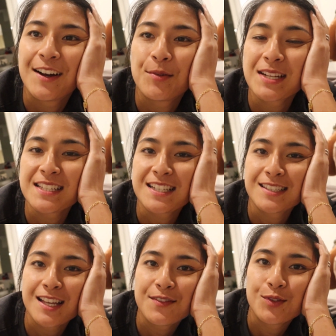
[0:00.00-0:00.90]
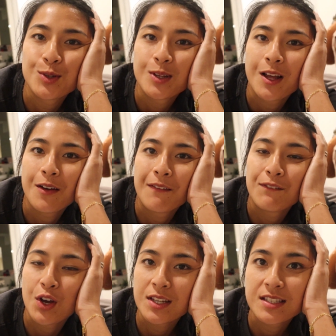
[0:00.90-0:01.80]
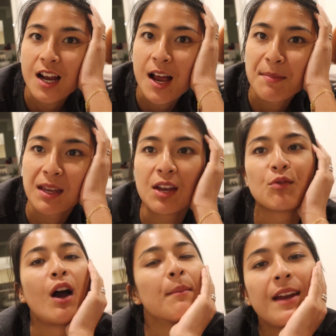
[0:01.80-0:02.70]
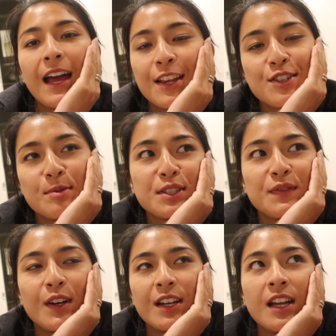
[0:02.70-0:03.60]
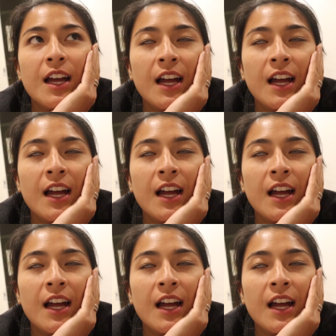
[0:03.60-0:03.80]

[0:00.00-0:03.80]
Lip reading: What a successful first time making ramen. I had so much fun.